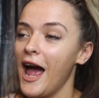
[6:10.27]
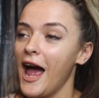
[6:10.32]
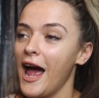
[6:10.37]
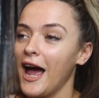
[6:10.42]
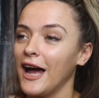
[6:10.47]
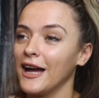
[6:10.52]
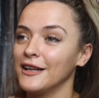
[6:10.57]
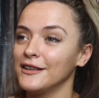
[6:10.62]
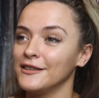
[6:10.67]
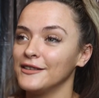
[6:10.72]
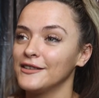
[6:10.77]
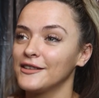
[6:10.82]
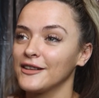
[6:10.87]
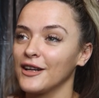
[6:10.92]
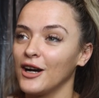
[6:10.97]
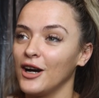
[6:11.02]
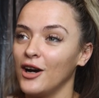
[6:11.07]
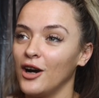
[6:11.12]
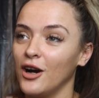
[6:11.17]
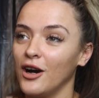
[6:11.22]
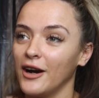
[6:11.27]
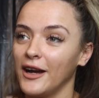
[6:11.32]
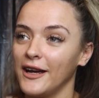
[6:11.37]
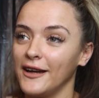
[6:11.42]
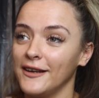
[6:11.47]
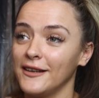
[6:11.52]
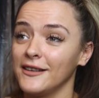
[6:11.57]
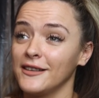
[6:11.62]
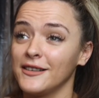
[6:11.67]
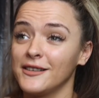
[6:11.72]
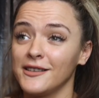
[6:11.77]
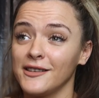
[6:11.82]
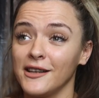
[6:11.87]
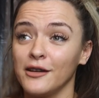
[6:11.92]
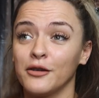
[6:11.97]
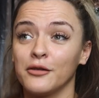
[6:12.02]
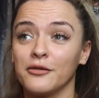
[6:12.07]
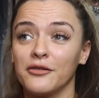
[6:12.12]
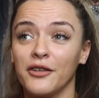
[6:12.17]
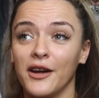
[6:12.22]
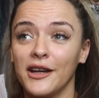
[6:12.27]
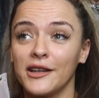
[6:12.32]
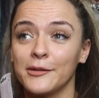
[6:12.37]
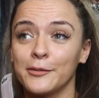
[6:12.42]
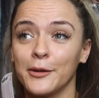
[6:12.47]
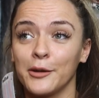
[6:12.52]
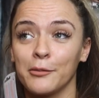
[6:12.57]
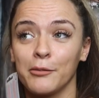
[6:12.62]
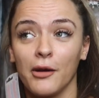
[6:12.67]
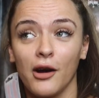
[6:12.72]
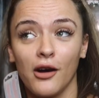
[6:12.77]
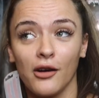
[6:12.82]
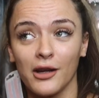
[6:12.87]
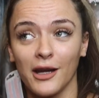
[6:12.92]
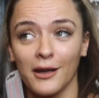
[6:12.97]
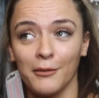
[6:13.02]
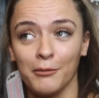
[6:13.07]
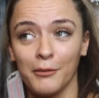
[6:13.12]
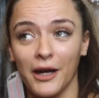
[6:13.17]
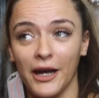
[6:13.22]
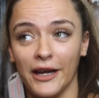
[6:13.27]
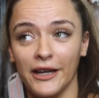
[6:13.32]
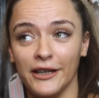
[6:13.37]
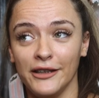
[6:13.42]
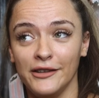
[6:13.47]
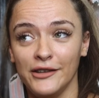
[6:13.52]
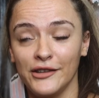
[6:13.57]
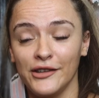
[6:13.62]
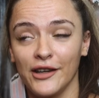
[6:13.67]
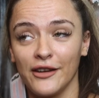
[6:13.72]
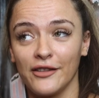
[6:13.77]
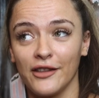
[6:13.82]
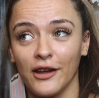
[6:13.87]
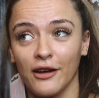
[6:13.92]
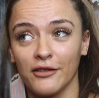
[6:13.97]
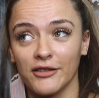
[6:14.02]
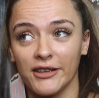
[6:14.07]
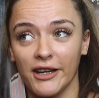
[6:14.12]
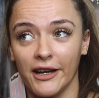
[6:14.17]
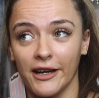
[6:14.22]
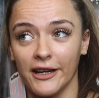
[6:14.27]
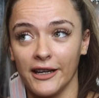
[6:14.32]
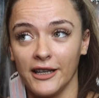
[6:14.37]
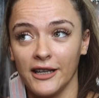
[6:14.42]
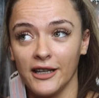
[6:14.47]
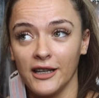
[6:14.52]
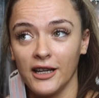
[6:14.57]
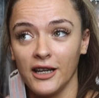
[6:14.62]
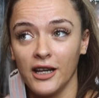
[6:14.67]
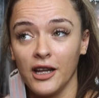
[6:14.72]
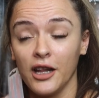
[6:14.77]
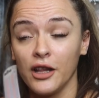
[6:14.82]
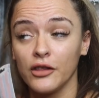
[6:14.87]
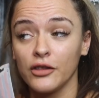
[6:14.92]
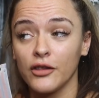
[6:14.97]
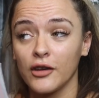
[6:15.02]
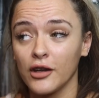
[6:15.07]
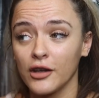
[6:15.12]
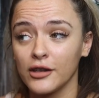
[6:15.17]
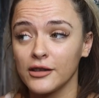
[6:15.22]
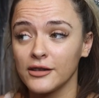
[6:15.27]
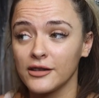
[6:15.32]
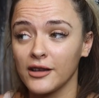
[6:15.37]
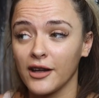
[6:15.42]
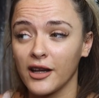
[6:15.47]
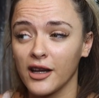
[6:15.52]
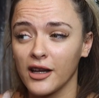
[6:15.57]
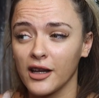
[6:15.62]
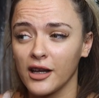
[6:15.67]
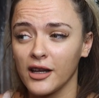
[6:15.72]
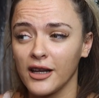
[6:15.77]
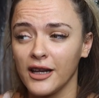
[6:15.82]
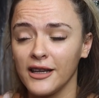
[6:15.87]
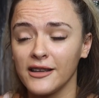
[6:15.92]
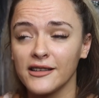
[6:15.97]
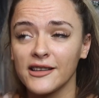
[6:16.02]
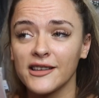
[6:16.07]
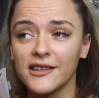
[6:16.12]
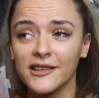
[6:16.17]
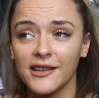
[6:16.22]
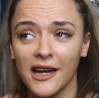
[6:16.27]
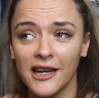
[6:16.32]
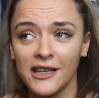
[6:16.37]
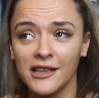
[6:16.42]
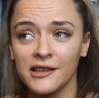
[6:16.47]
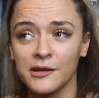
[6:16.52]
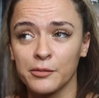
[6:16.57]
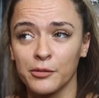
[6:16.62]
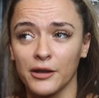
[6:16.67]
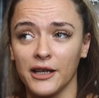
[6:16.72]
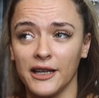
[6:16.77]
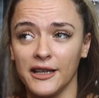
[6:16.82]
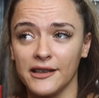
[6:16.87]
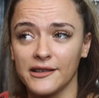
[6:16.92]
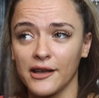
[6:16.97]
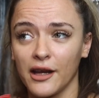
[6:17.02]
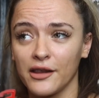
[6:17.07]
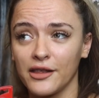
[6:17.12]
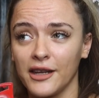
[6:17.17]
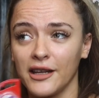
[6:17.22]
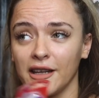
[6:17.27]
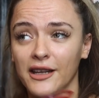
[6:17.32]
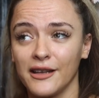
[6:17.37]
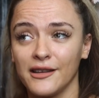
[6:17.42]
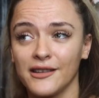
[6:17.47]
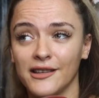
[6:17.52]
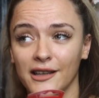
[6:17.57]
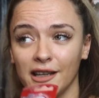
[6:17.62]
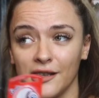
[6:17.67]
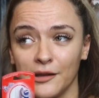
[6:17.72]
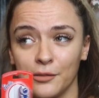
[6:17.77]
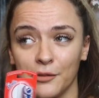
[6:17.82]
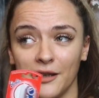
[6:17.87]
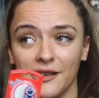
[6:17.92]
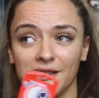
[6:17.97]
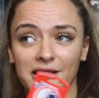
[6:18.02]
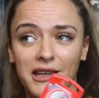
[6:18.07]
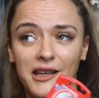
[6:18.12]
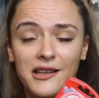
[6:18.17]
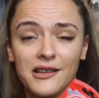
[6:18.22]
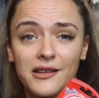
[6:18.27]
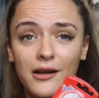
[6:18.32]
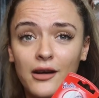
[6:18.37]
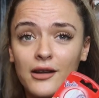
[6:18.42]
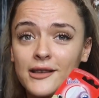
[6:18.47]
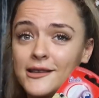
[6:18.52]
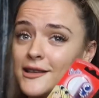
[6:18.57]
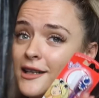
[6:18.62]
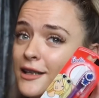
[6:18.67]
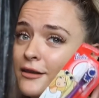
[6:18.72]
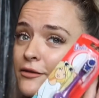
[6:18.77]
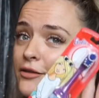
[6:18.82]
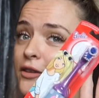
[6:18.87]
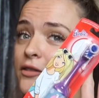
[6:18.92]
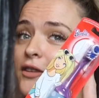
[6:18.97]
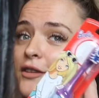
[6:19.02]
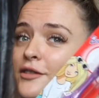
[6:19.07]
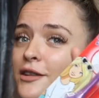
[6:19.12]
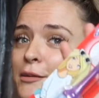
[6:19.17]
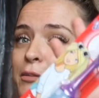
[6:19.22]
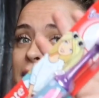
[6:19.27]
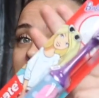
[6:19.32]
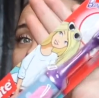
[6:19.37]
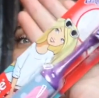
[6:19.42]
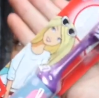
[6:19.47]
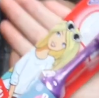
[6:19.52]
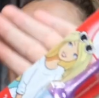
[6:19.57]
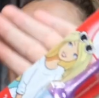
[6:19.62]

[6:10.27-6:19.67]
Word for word: And I see on Facebook bargain page the other day that in Sainsbury's, I think in Sainsbury's these are selling for fifty p at the